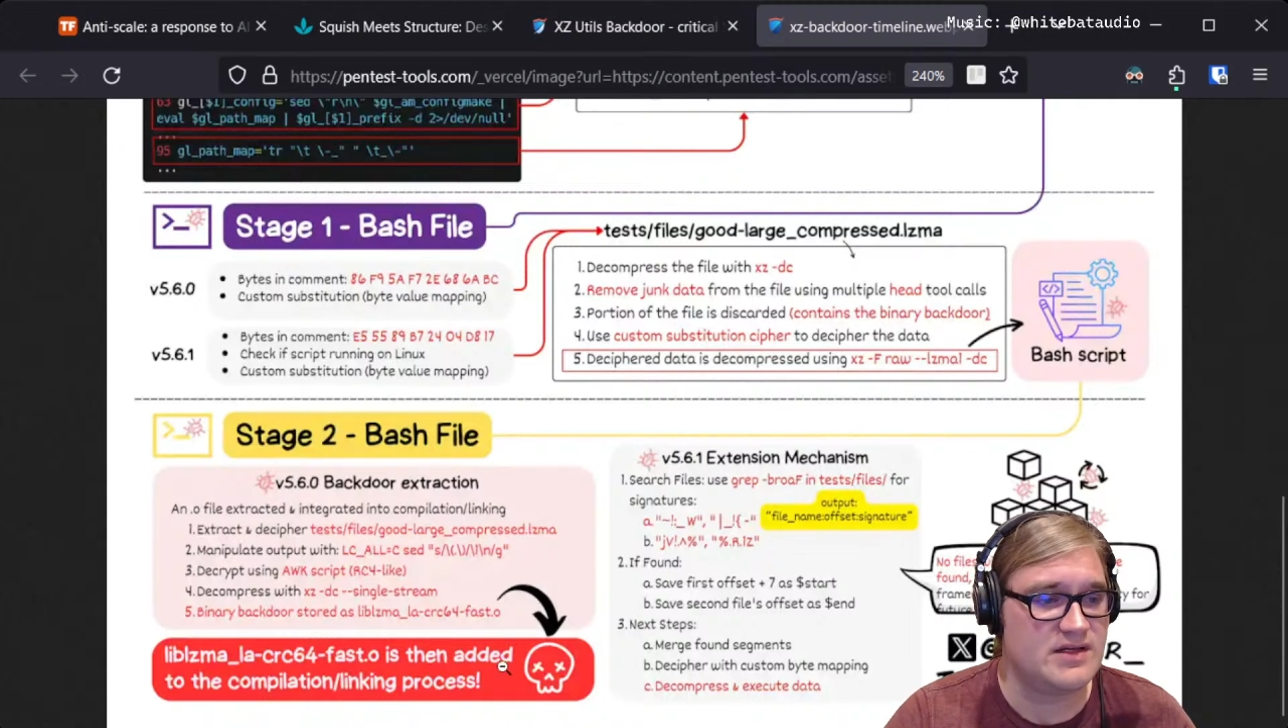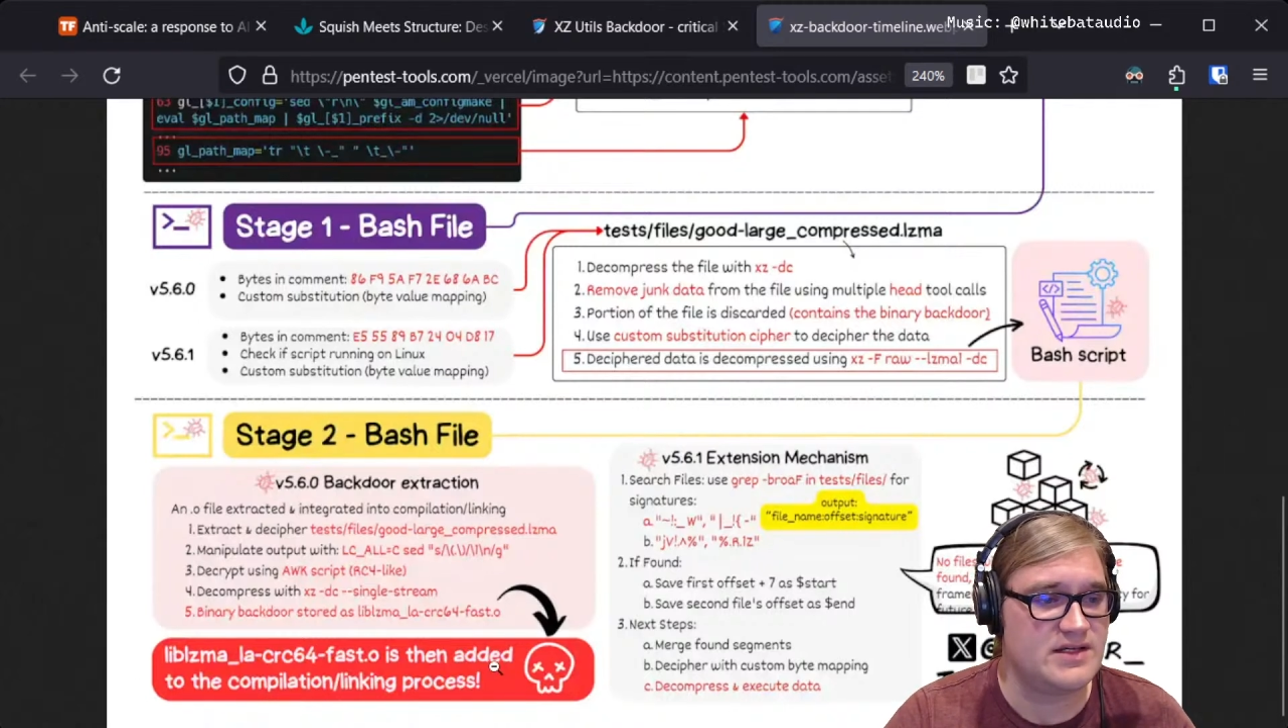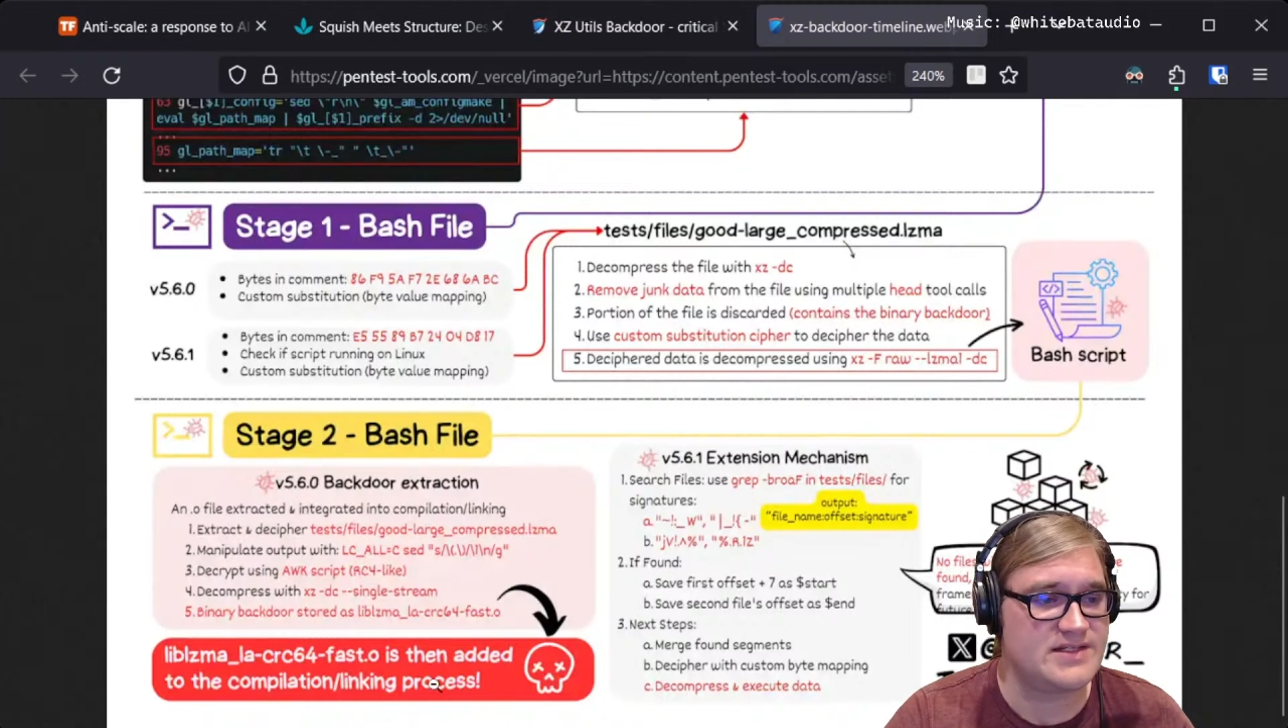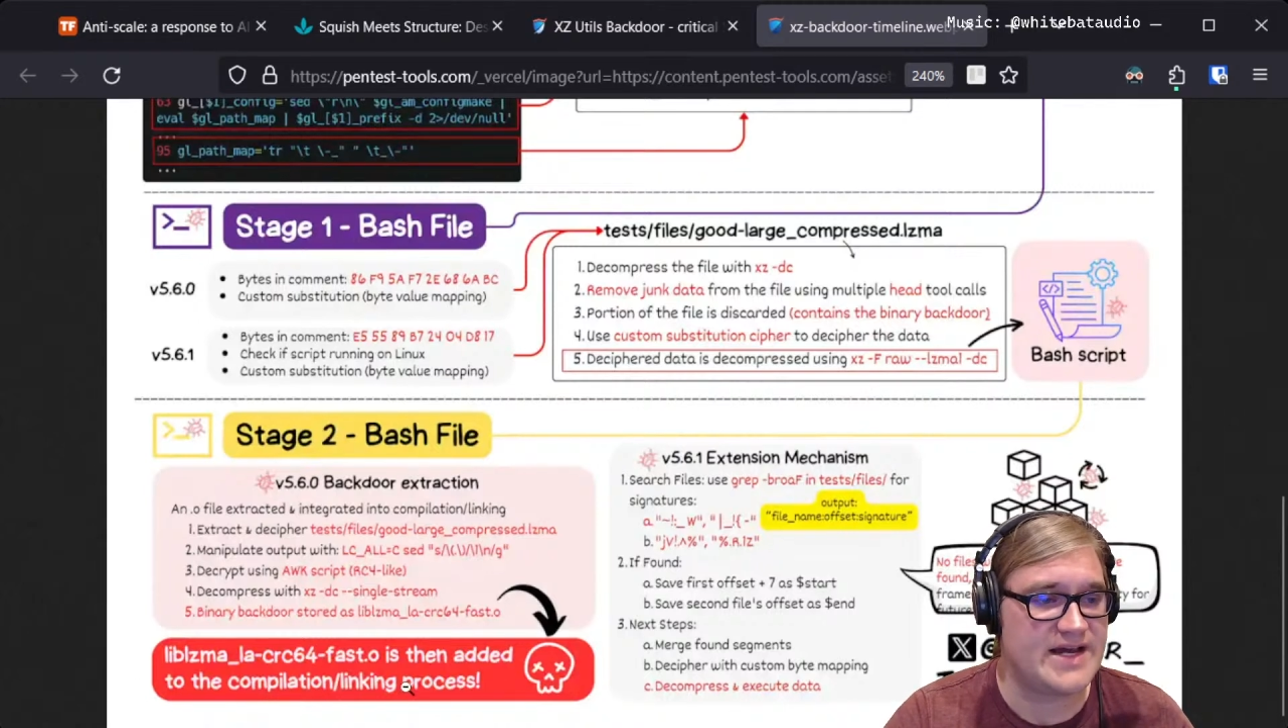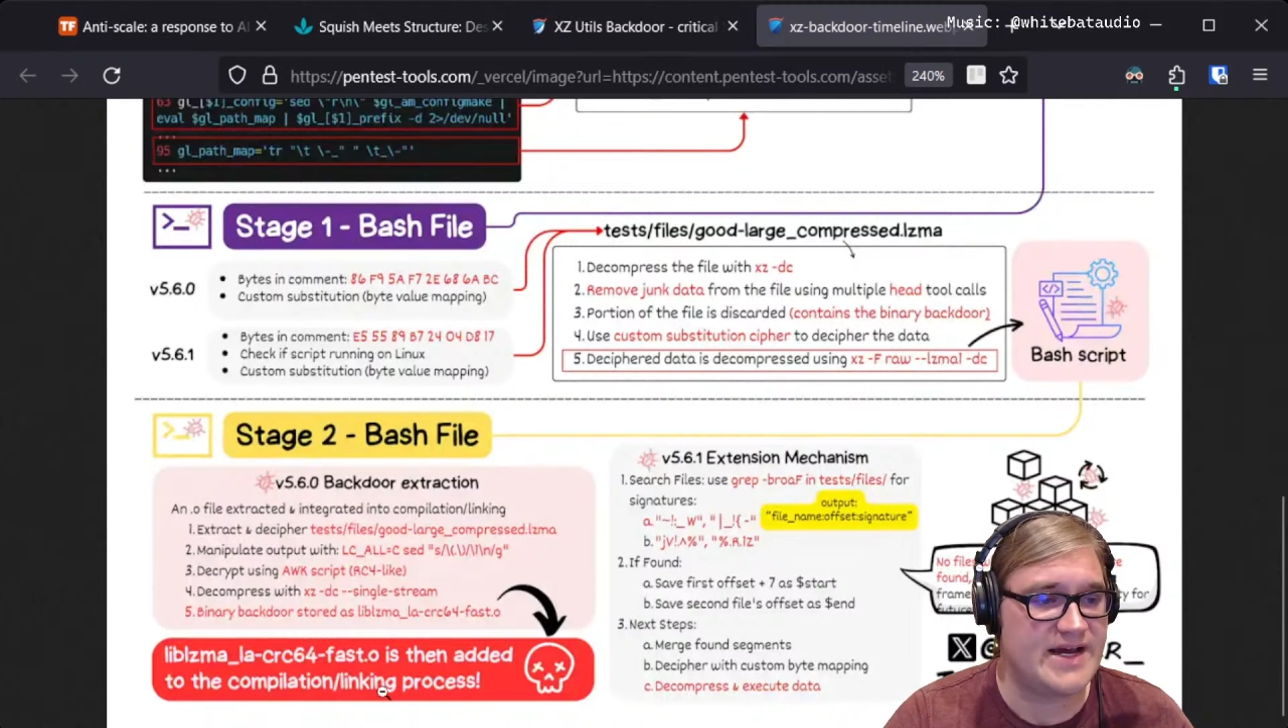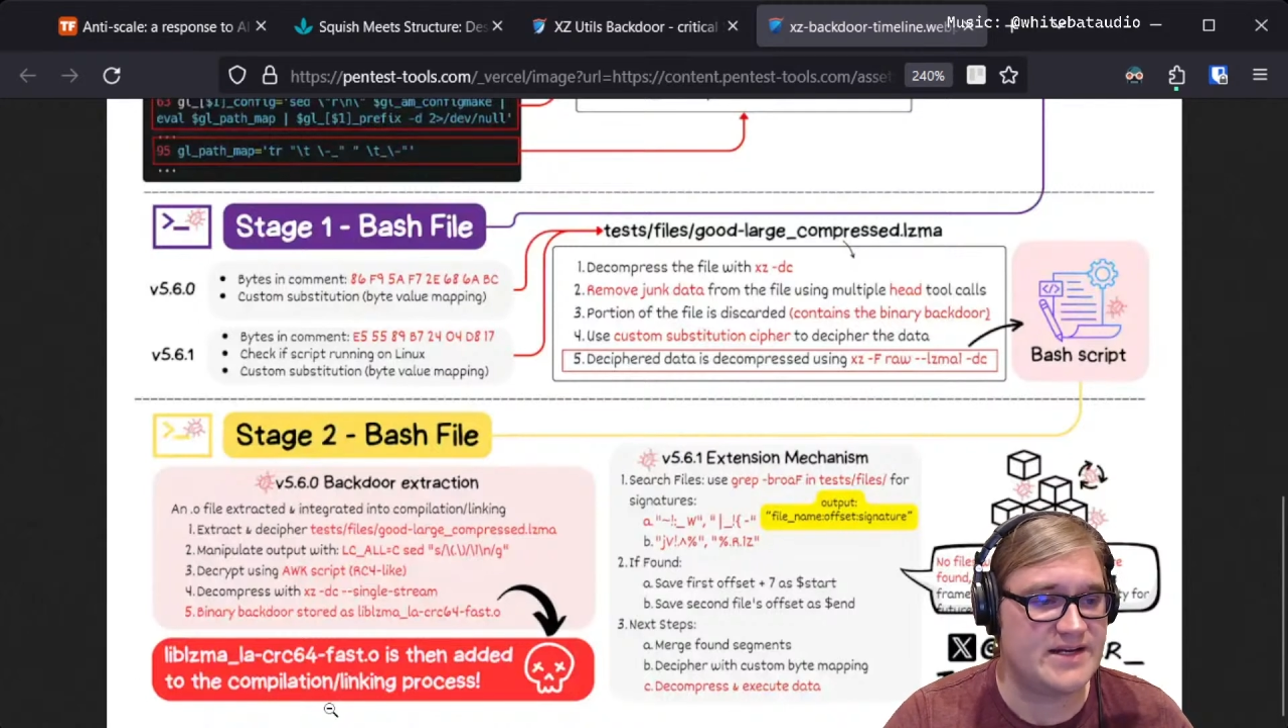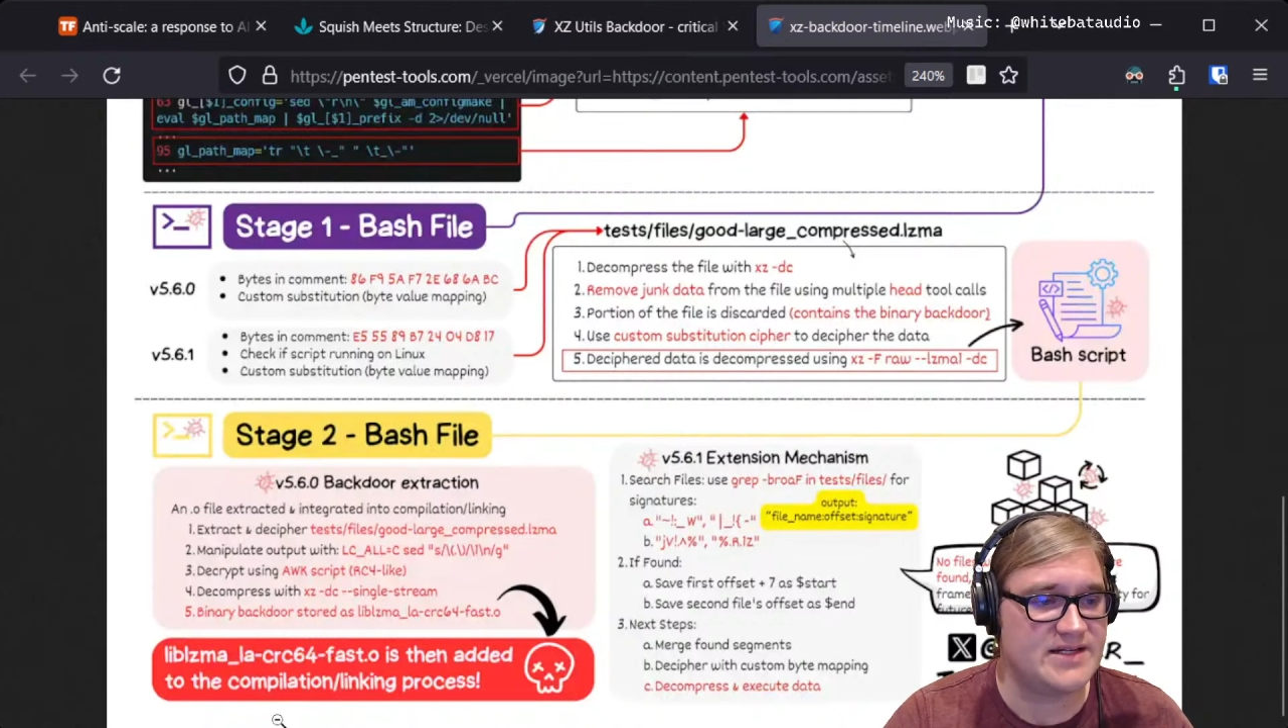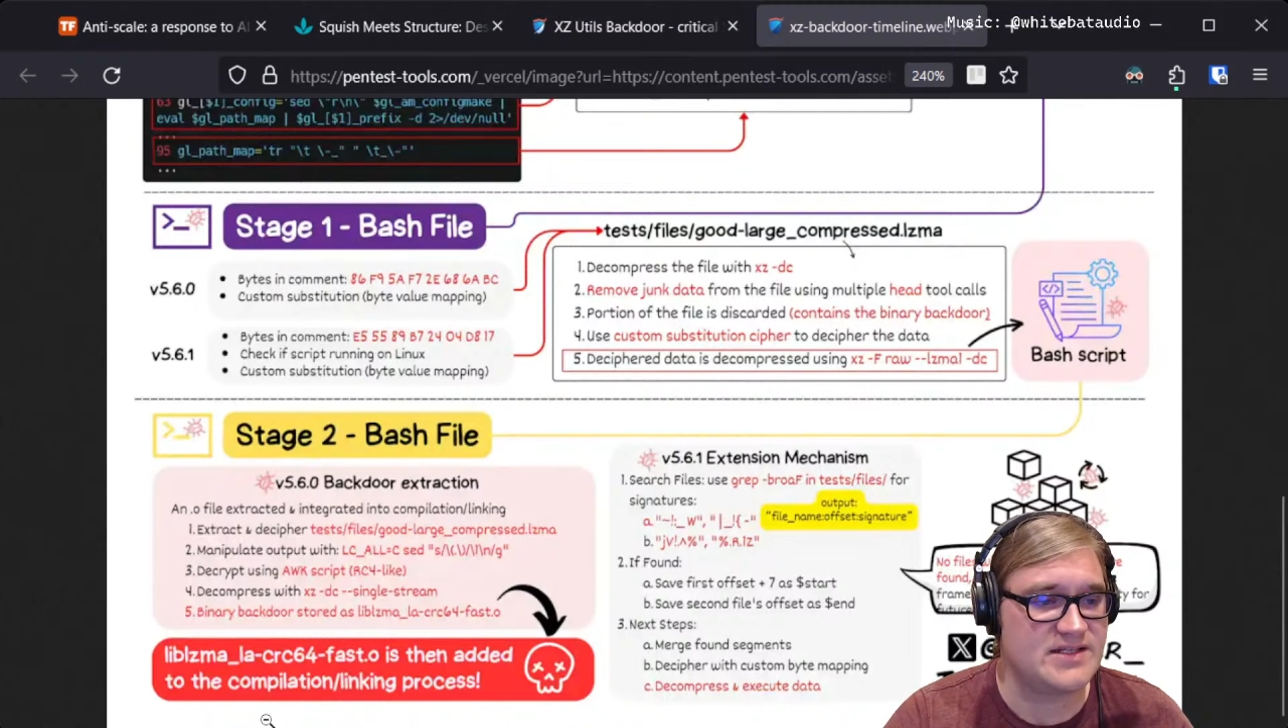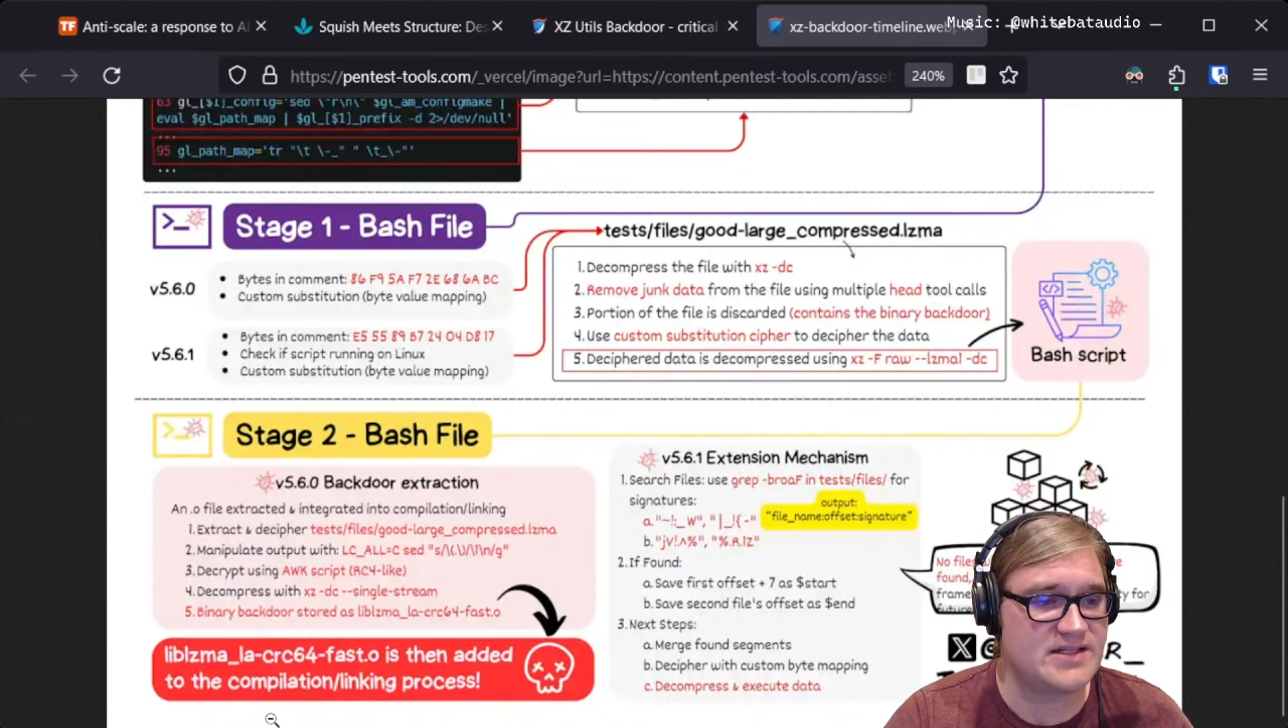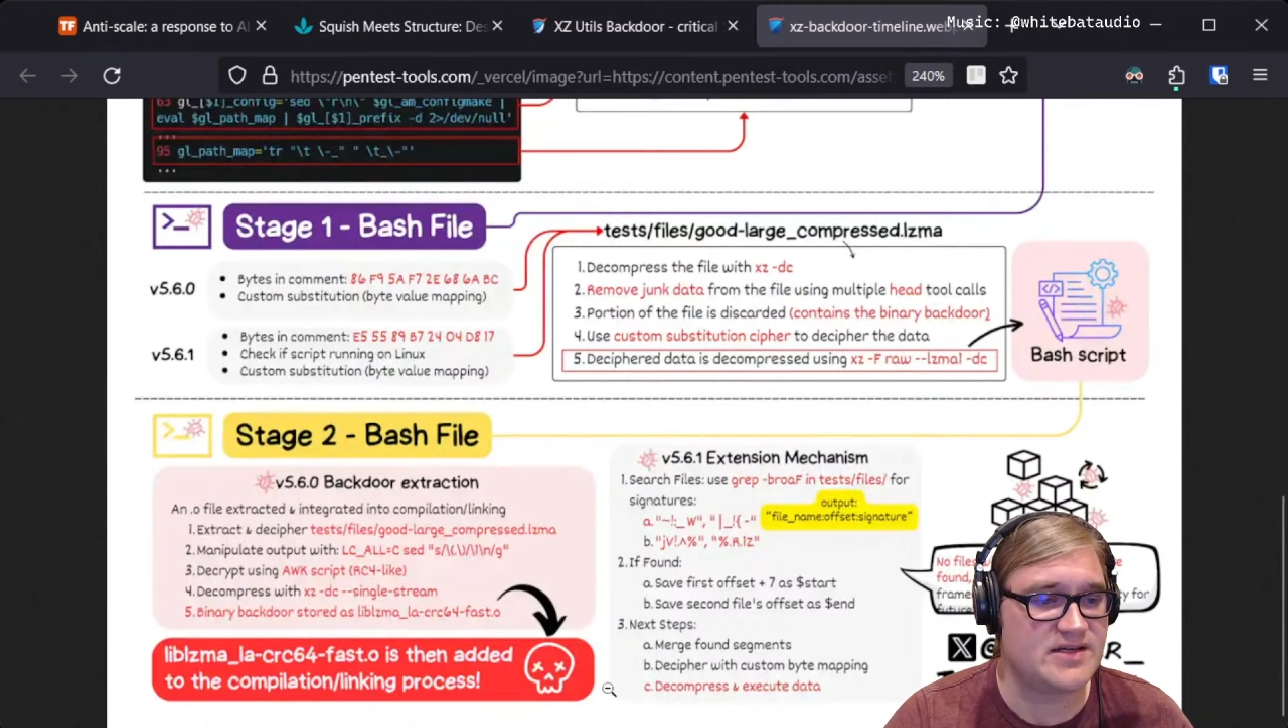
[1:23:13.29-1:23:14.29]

Is added to